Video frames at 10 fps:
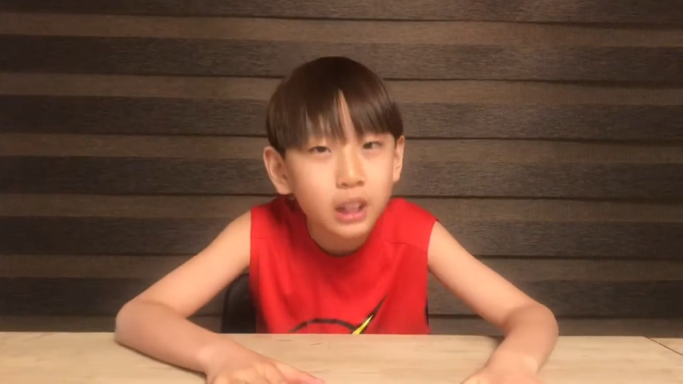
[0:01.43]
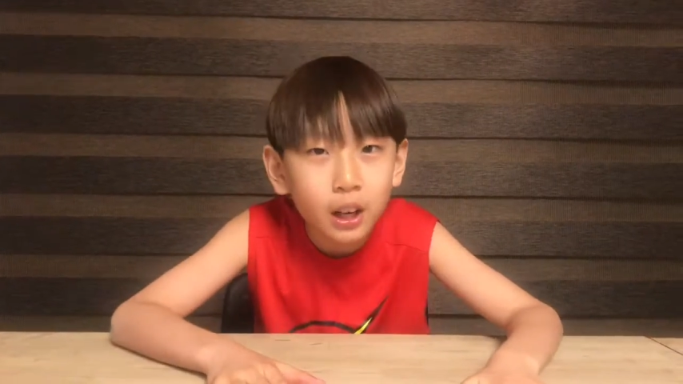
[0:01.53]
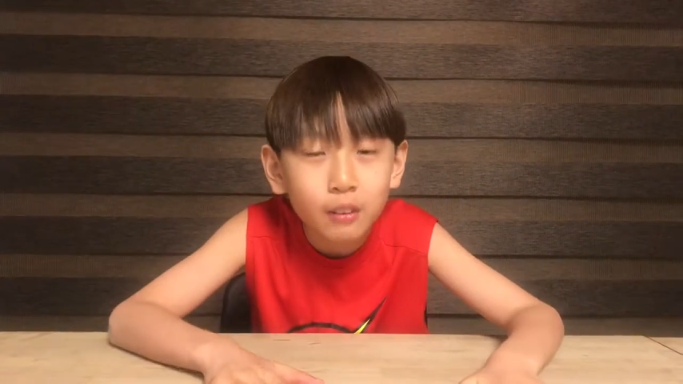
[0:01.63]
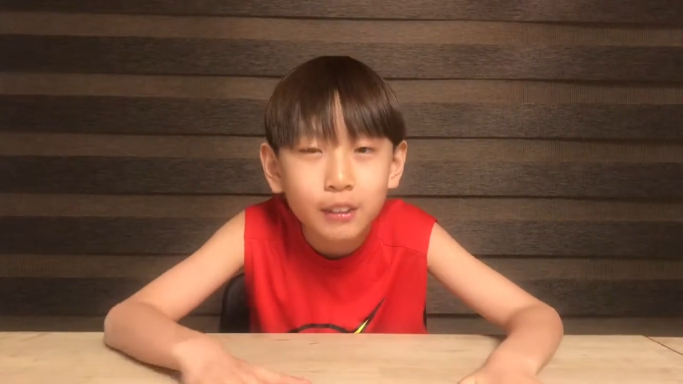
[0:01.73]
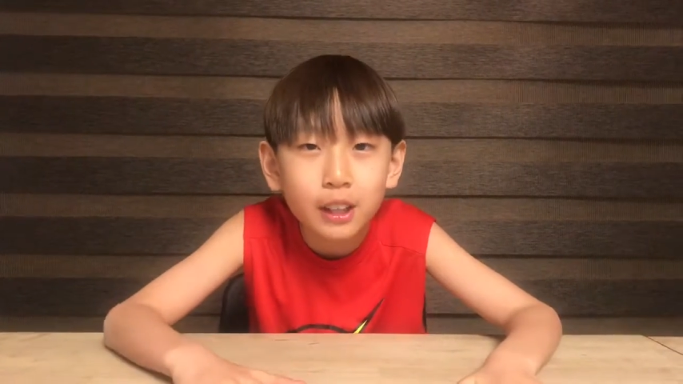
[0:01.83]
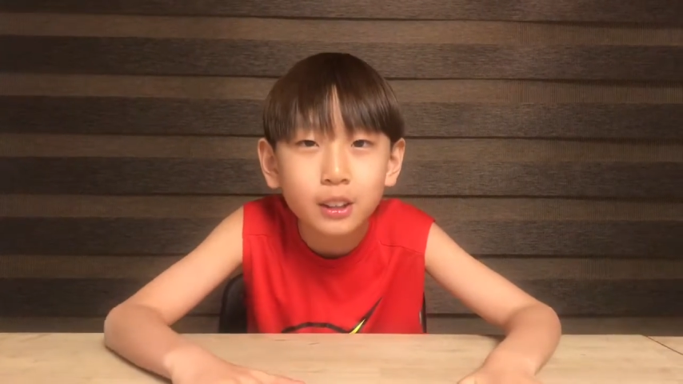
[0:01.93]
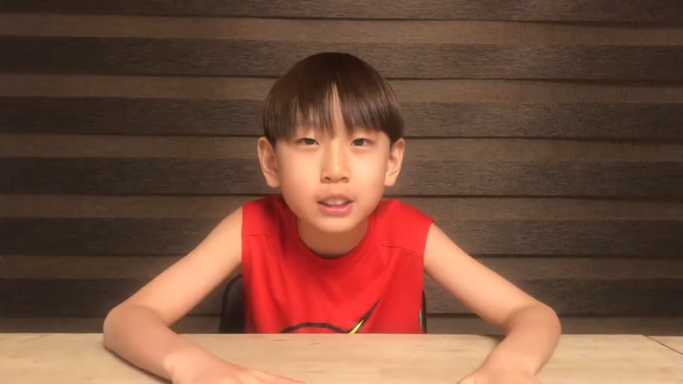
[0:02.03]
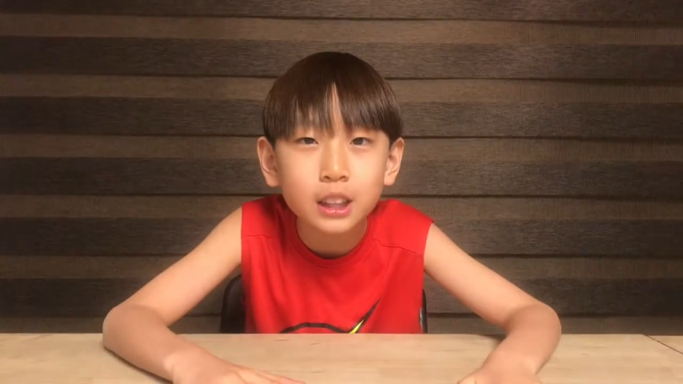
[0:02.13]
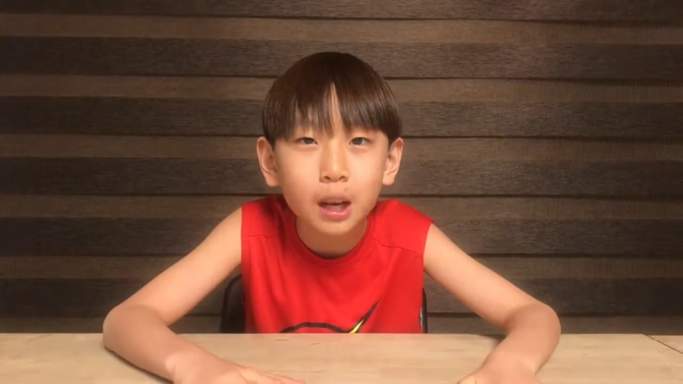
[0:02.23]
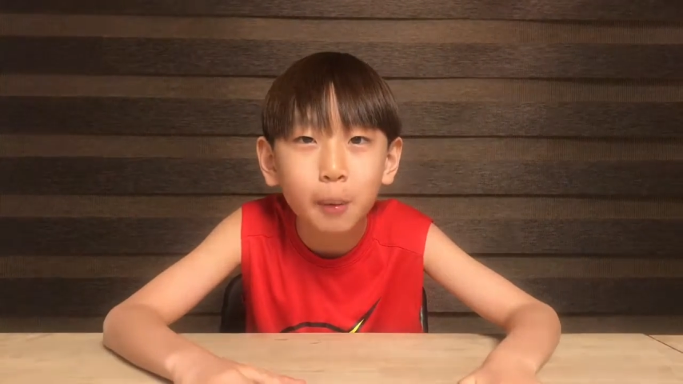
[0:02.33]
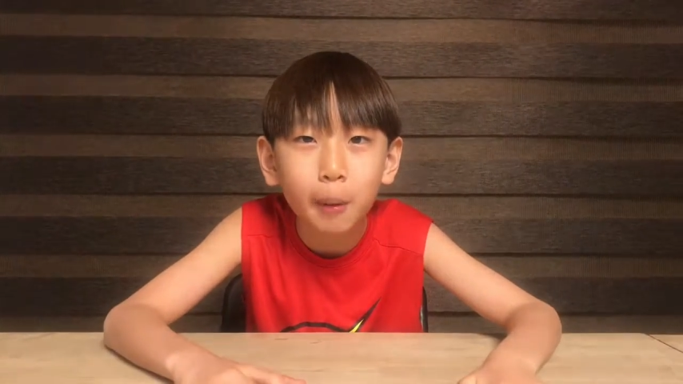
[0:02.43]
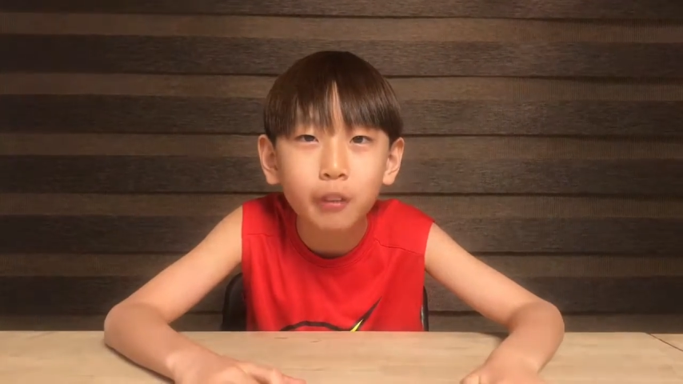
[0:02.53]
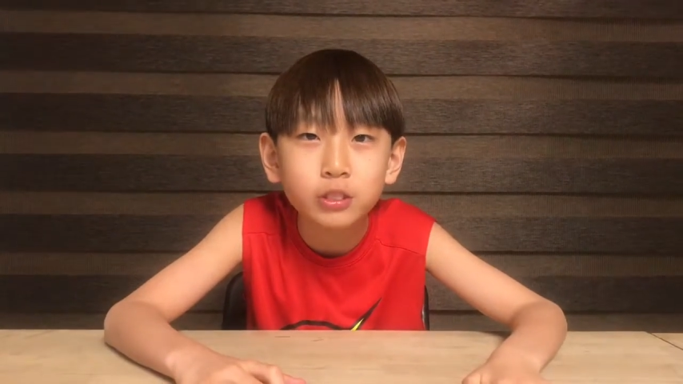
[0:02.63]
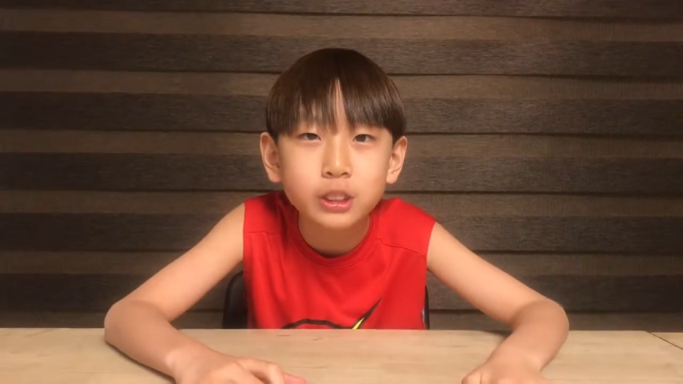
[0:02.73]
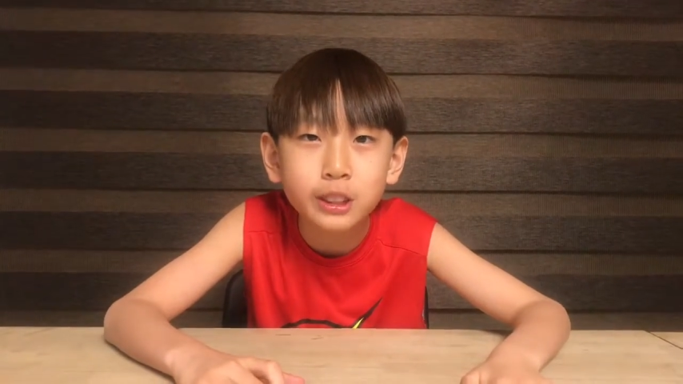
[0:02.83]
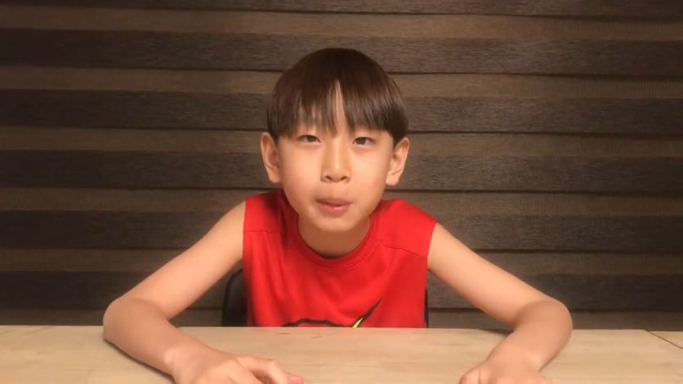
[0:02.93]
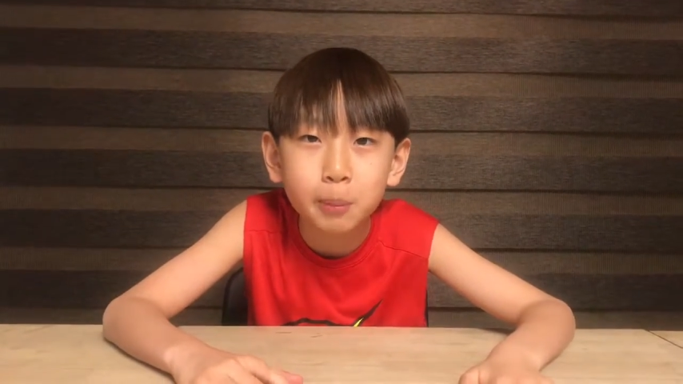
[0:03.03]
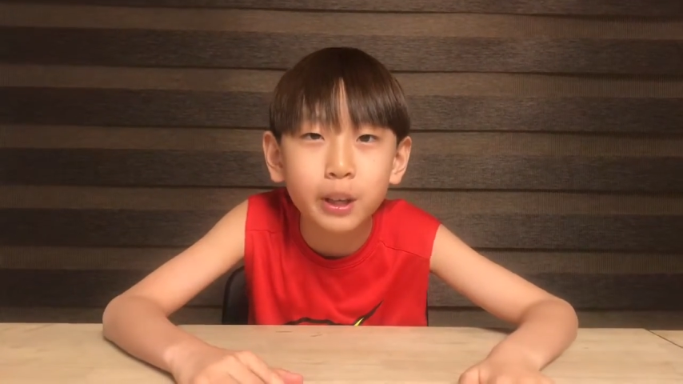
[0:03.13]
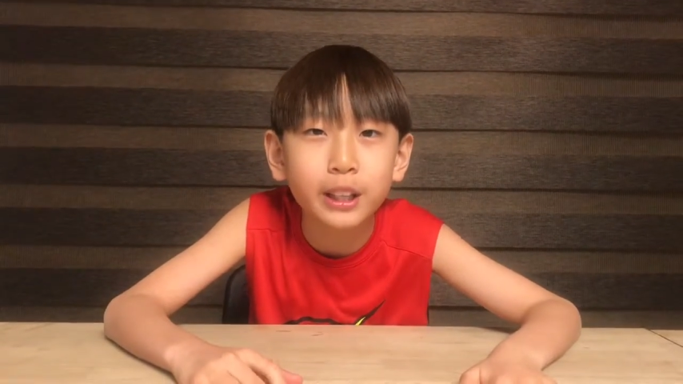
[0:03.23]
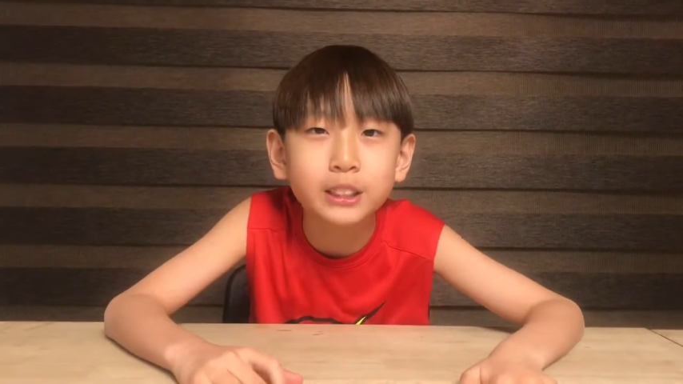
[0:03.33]
another video inside our Prophet
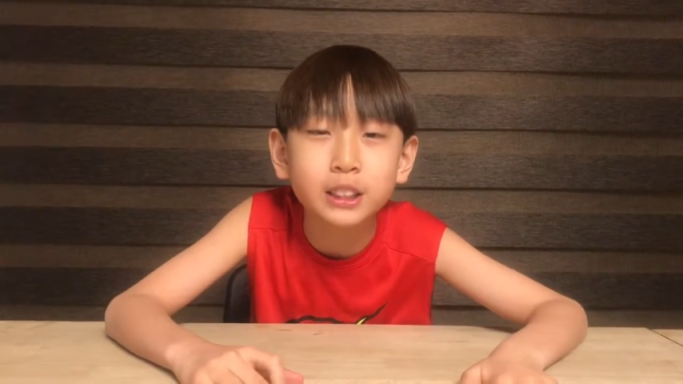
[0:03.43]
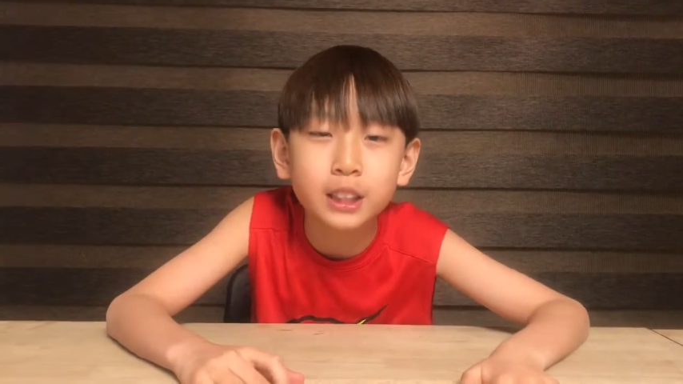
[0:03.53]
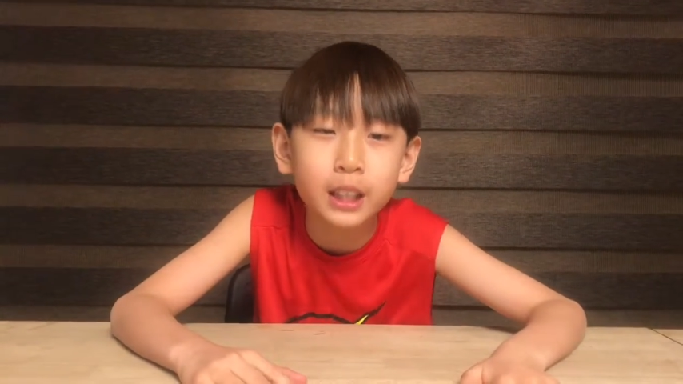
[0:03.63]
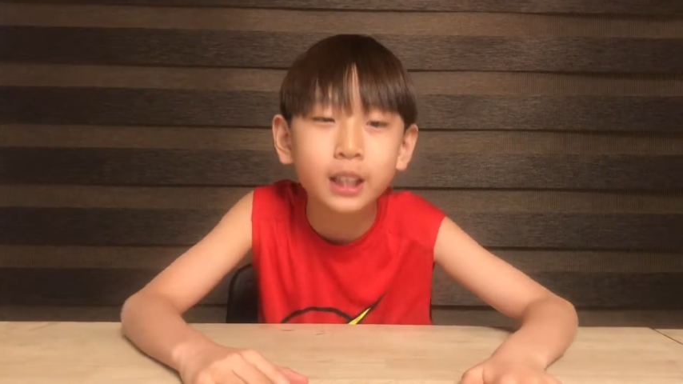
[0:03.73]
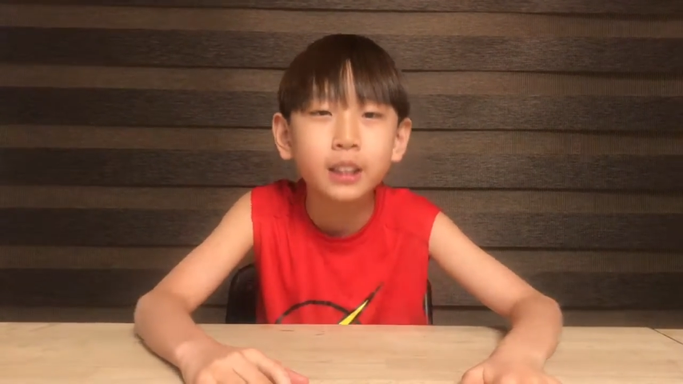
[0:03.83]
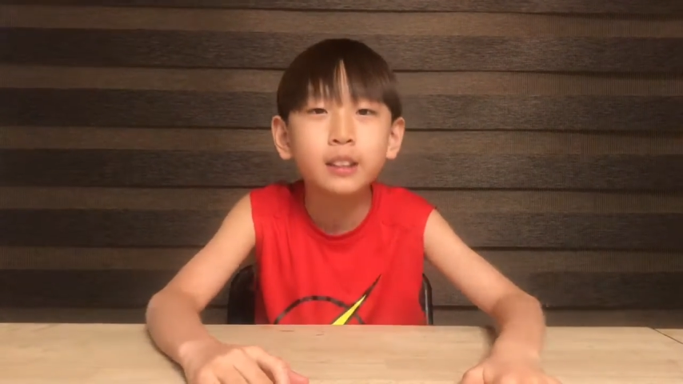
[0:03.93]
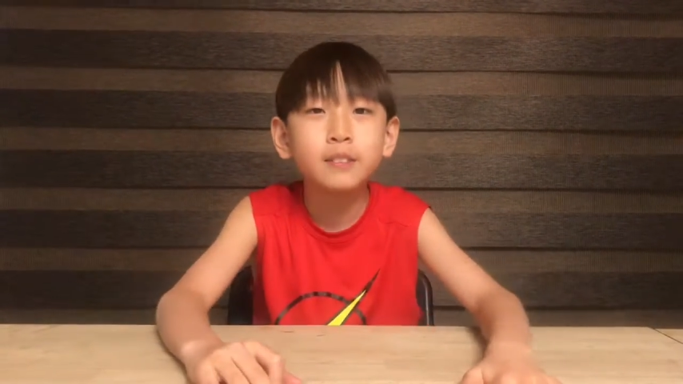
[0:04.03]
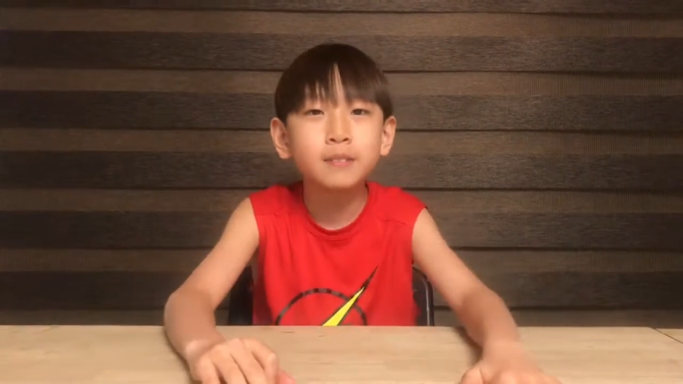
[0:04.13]
Sniper HD.